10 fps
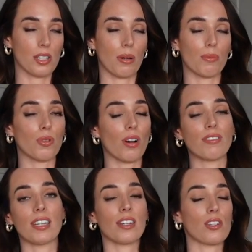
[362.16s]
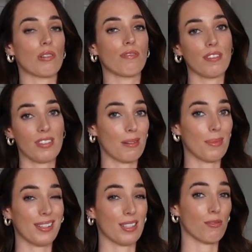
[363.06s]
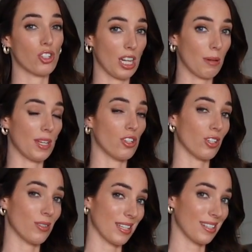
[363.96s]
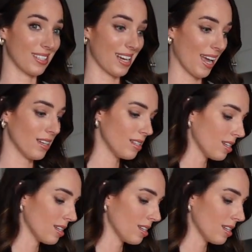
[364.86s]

so I'm roughly gonna do fifteen mils of chickpea juice instead.